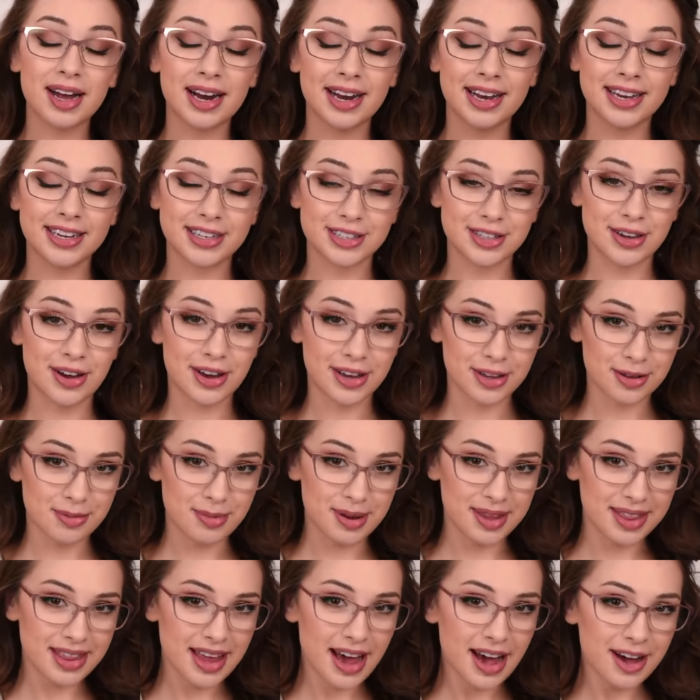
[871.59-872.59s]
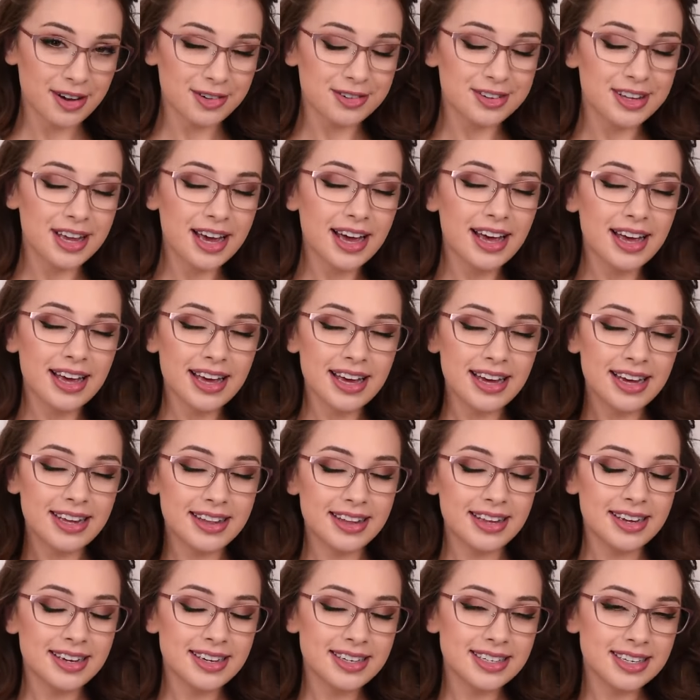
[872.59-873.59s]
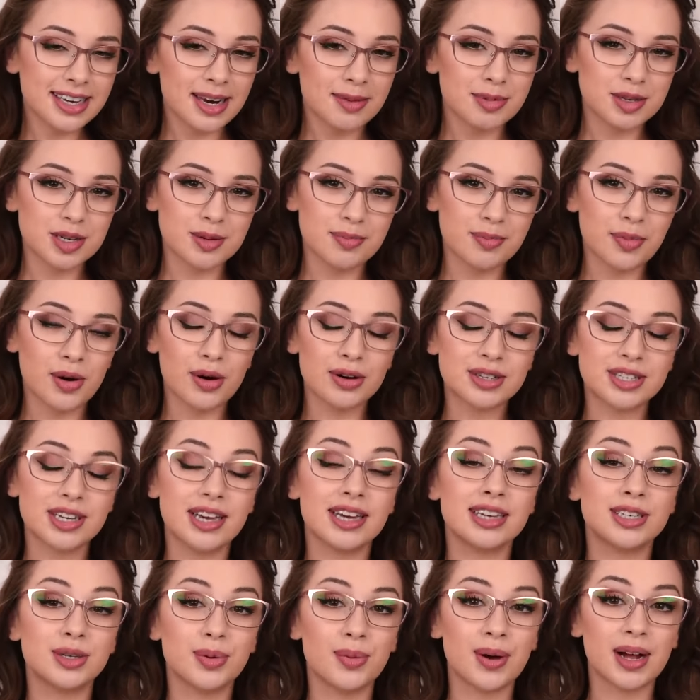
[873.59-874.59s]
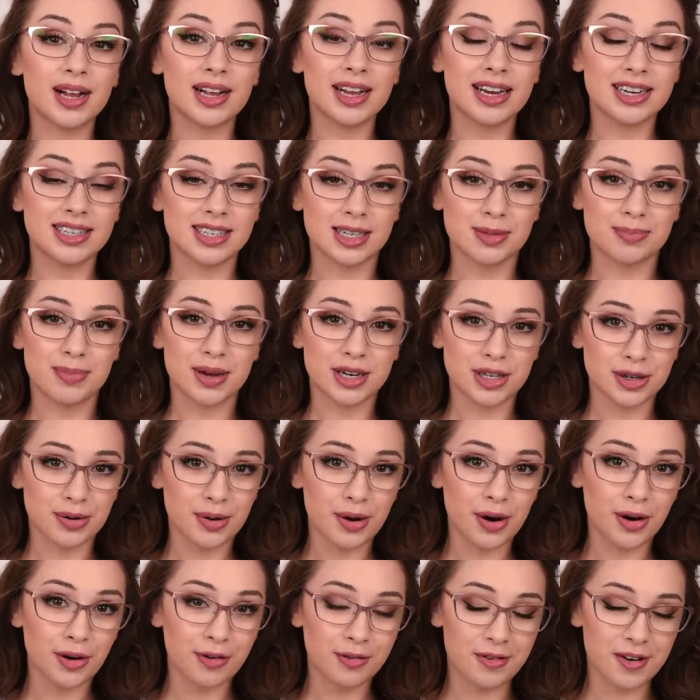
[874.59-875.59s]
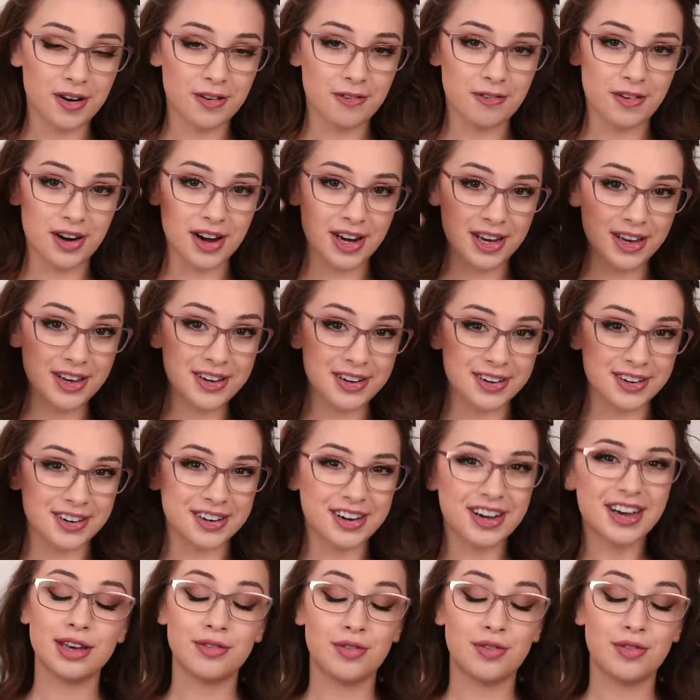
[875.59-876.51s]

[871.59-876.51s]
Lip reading: A link is going to be down in the description box, as well as a special offer for you.